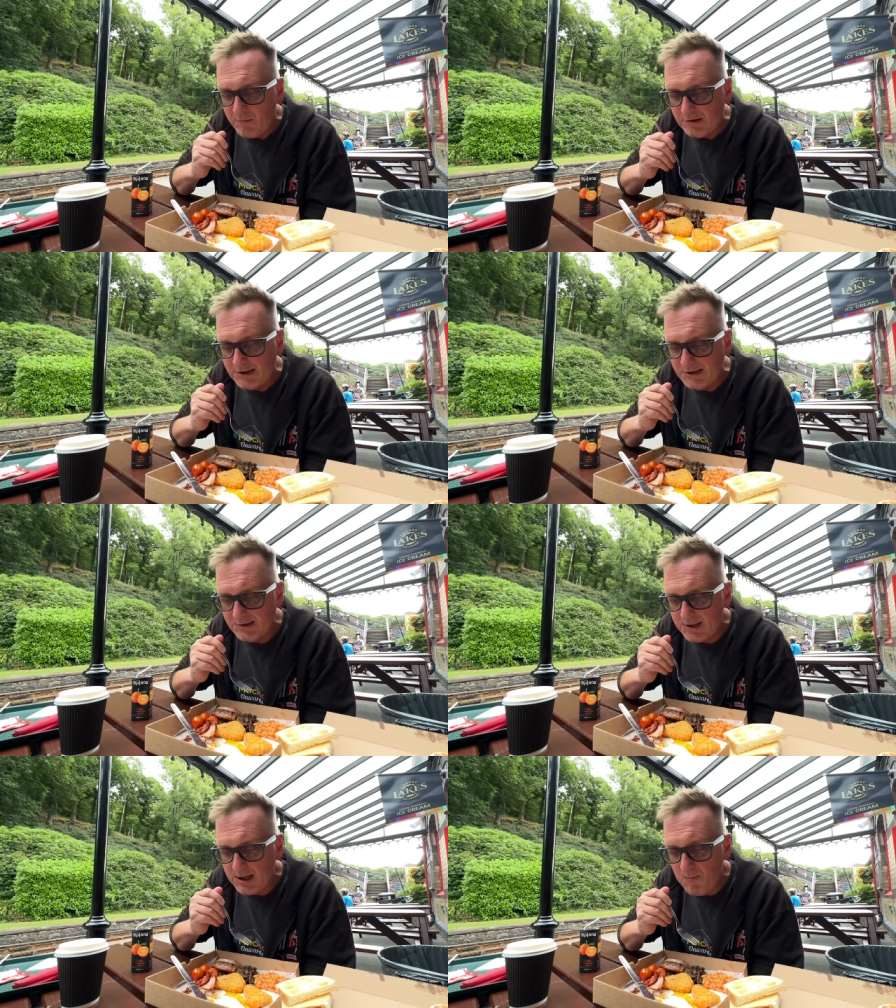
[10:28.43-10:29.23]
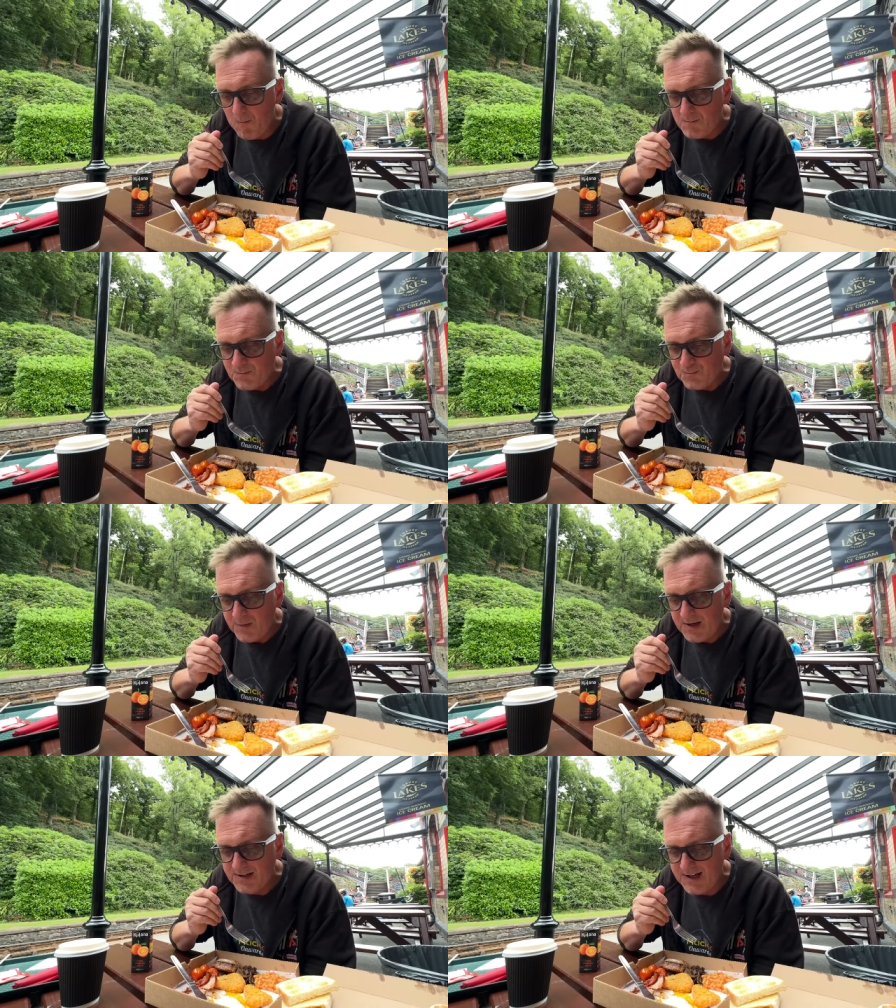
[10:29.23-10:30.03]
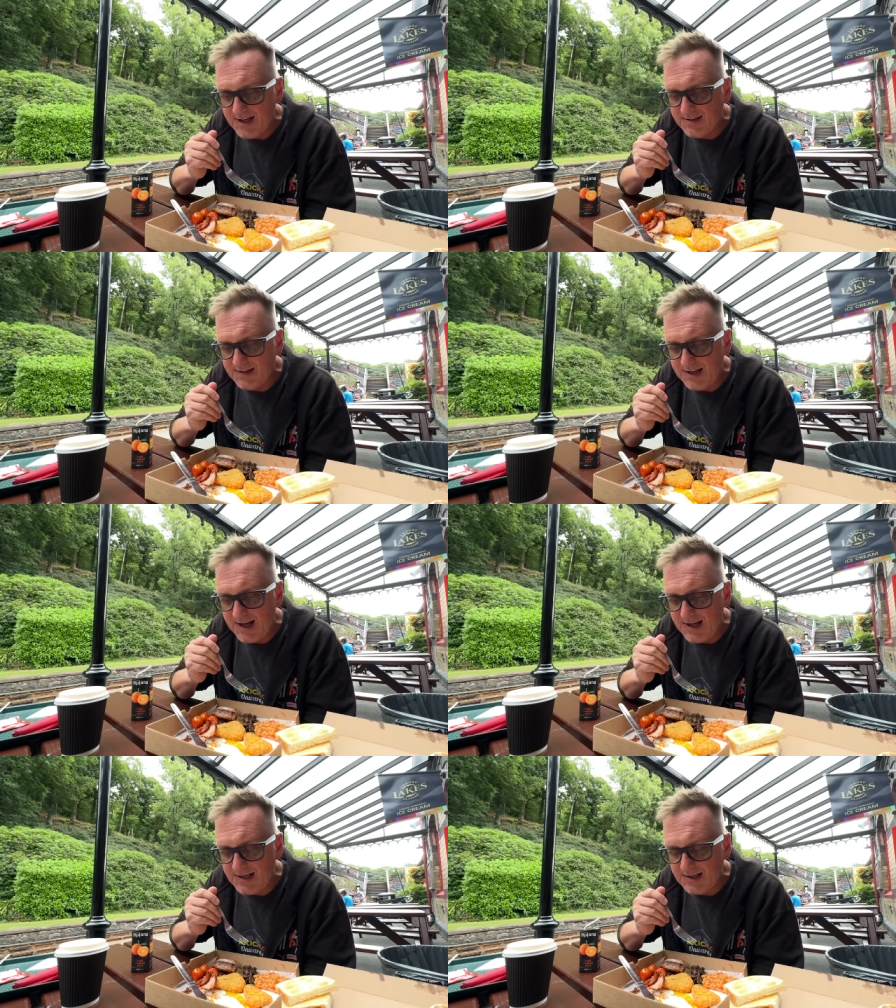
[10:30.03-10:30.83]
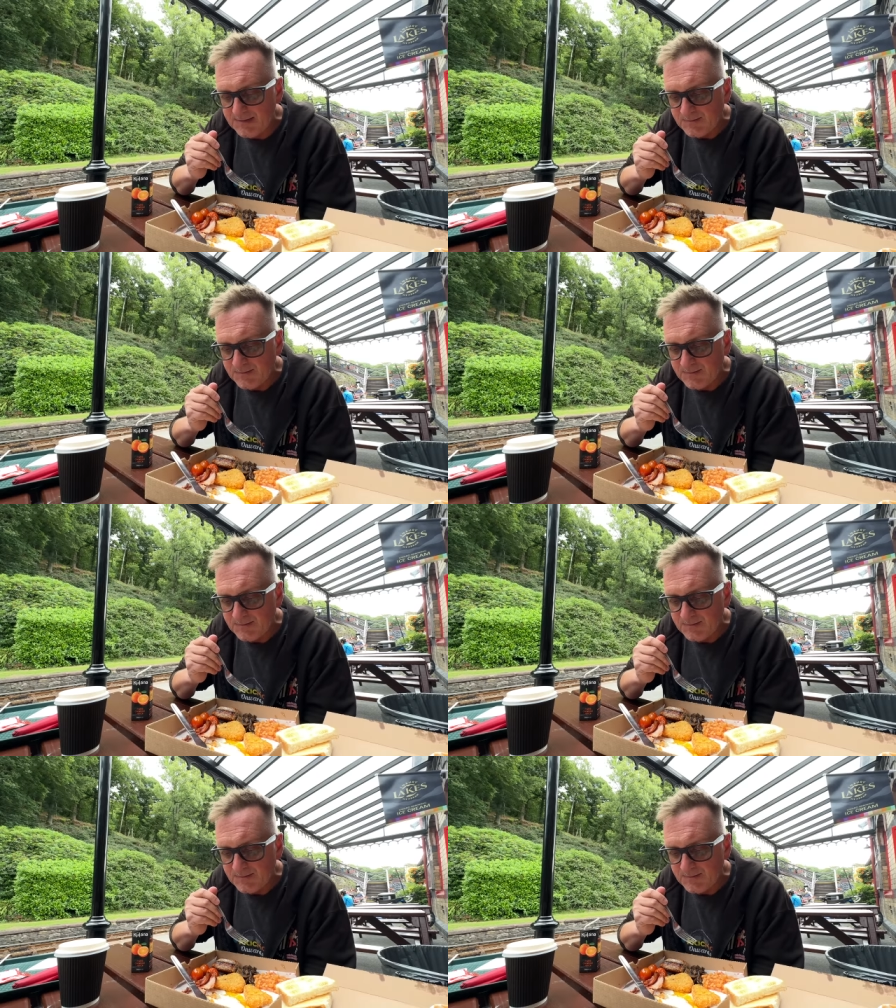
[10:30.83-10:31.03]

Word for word: and um, it had a